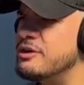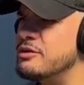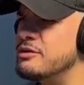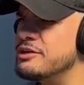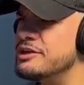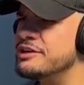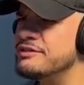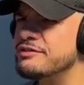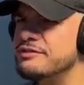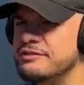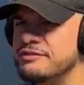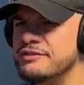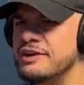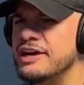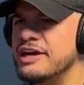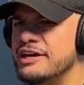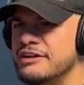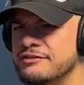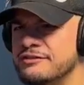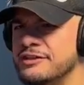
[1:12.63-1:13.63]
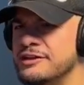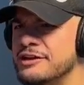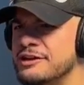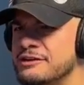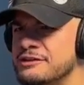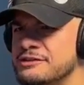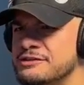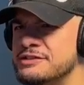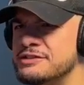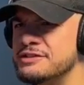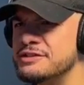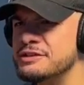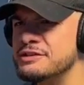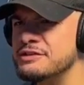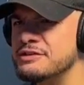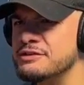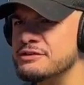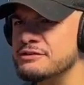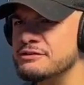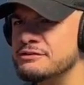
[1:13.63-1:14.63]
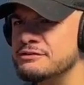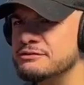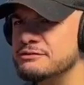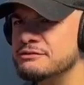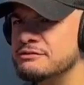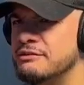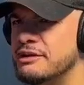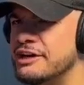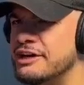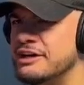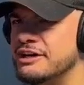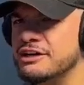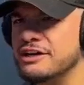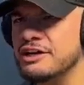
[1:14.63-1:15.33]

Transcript: owning it for five now. So right out of